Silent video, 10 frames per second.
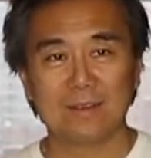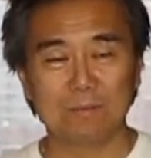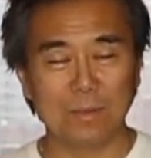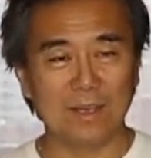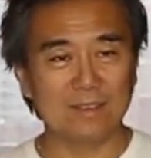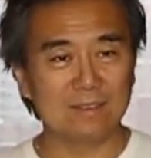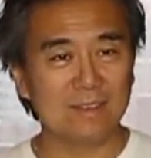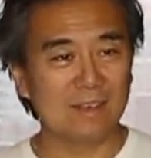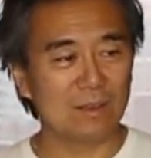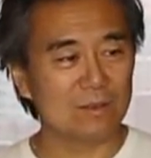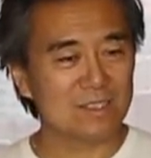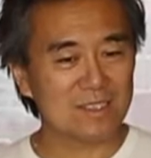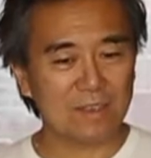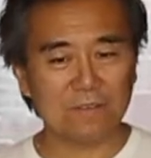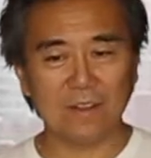But,
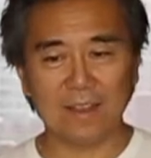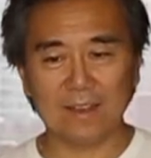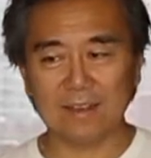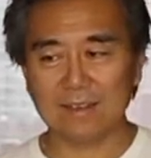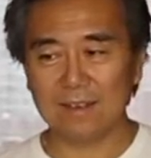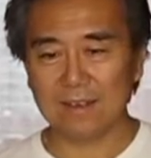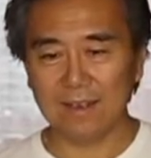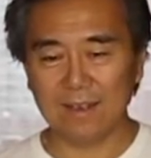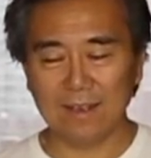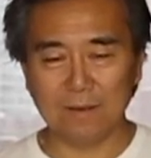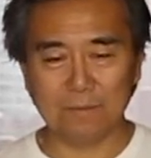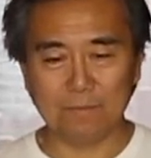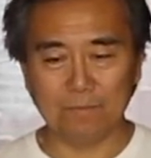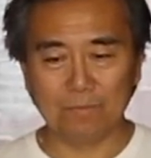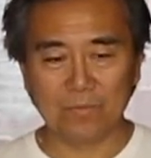stuff like
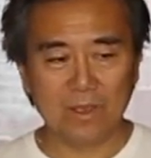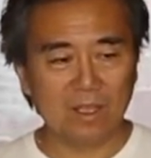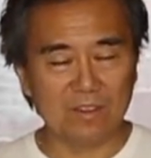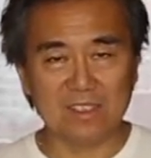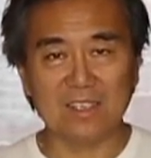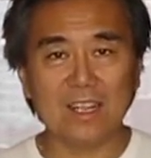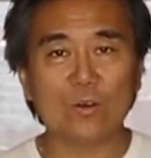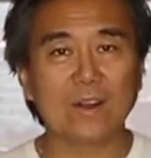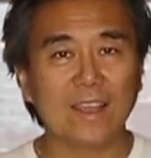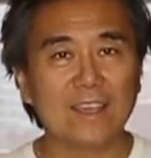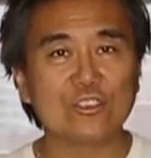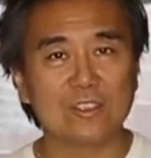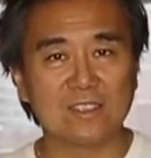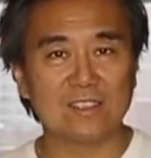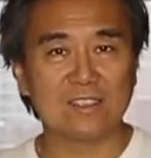there's an
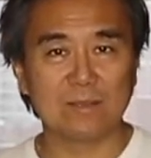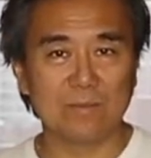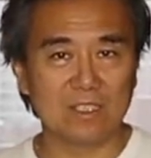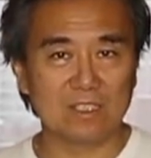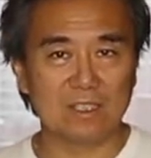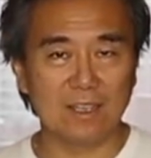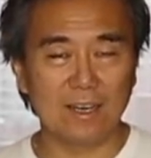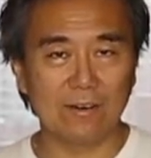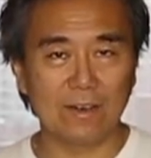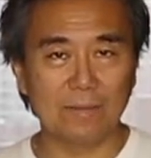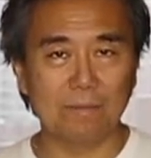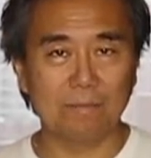irrigation system in the solarium.